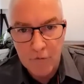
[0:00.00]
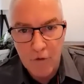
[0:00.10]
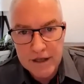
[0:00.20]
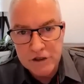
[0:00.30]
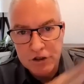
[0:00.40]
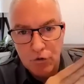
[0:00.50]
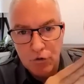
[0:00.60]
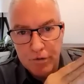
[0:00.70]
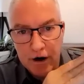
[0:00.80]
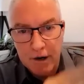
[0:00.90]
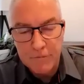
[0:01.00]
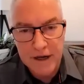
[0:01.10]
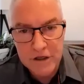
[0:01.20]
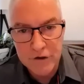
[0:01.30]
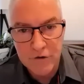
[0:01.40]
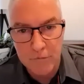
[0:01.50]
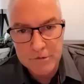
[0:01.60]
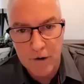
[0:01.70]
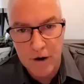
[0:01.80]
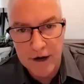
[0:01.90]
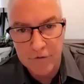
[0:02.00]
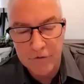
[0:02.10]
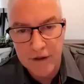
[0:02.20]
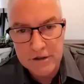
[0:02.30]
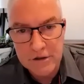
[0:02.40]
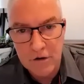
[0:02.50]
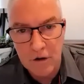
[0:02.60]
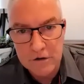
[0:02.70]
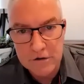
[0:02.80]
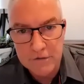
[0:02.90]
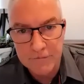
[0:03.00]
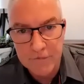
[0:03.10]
rates, your borrowing capacity drops by $100,000.